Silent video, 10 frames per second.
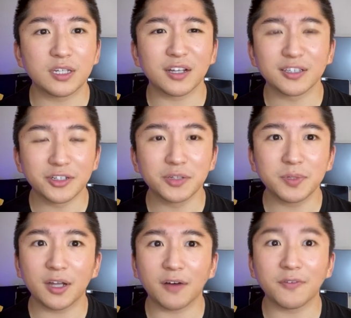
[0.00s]
a little
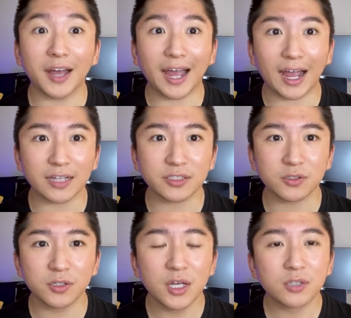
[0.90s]
bit of a hassle,